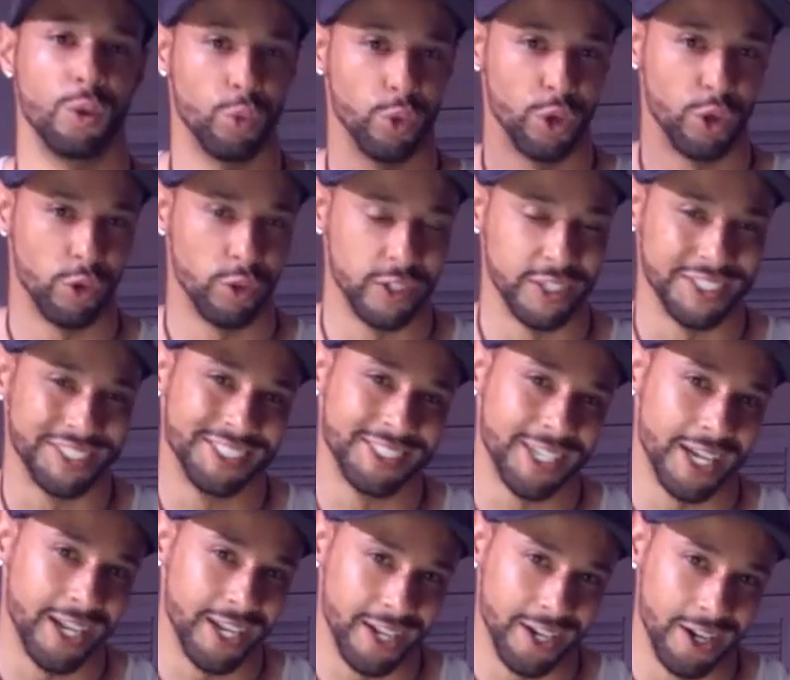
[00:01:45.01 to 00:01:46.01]
We're going to
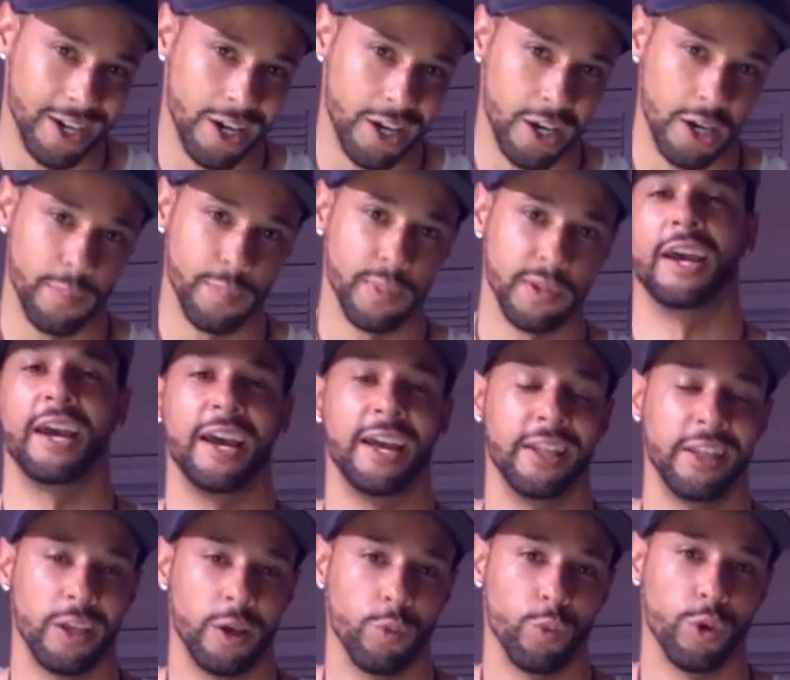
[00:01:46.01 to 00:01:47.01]
set it up
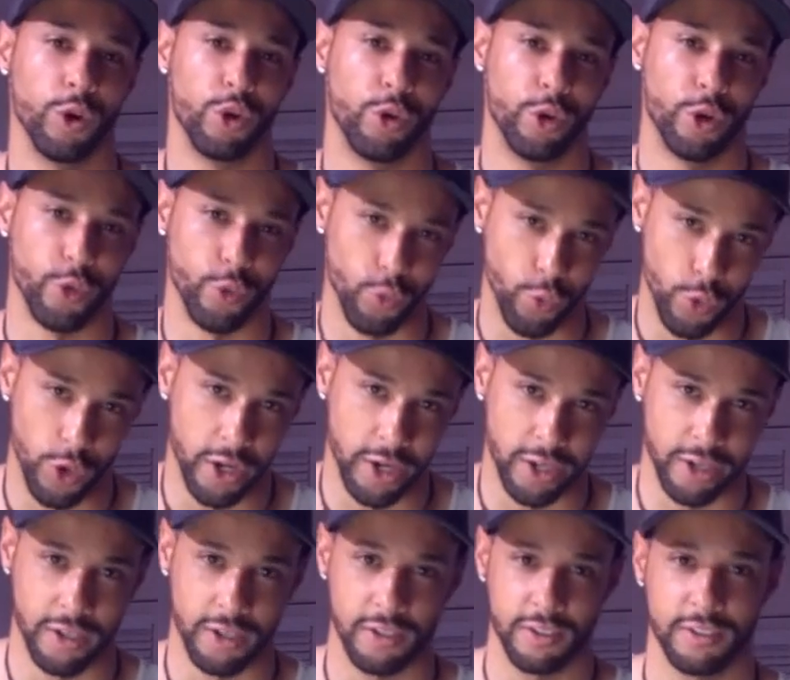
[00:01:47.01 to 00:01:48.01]
and then we're going to run
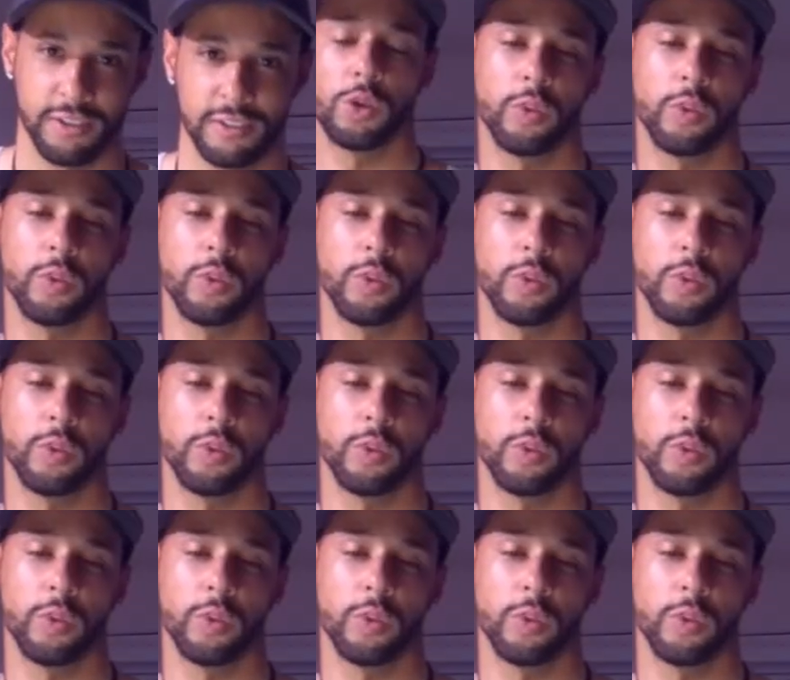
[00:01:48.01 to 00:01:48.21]
it.